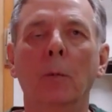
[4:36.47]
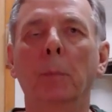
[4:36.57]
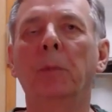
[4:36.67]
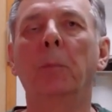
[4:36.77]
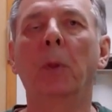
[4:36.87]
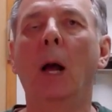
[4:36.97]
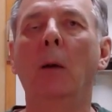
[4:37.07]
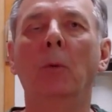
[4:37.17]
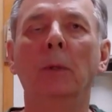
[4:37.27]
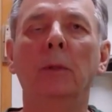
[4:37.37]
Rip the
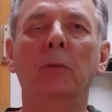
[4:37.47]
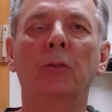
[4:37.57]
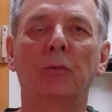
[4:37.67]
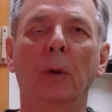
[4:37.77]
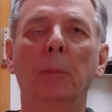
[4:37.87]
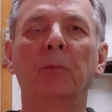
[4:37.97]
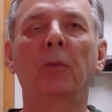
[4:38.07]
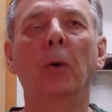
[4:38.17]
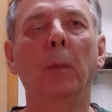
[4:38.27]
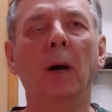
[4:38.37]
plywood
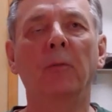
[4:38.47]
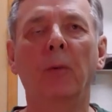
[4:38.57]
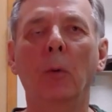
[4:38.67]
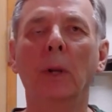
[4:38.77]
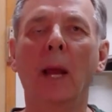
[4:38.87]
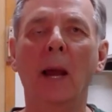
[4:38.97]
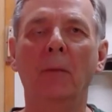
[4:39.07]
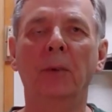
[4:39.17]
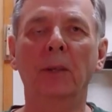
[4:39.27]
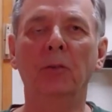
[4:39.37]
strips to about
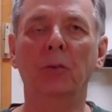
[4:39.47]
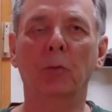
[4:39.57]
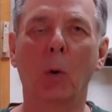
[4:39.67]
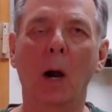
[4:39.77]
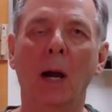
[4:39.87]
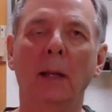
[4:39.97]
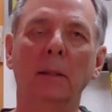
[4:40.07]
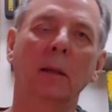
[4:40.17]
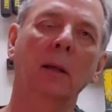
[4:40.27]
4½ inches wide.